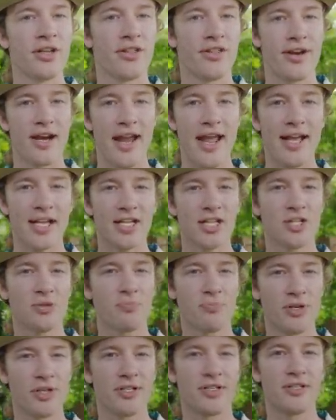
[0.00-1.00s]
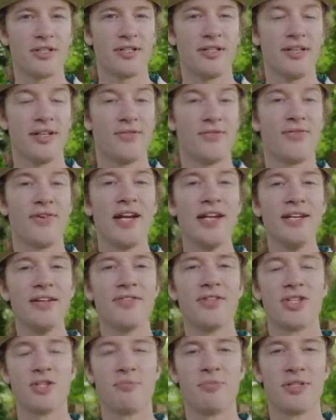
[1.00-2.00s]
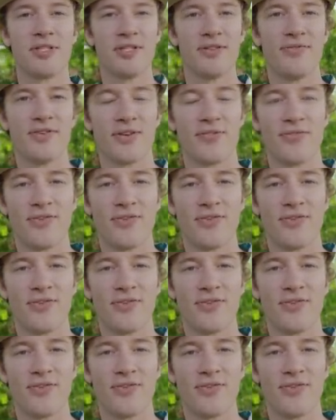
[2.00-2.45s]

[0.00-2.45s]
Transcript: that are expert in finding this specific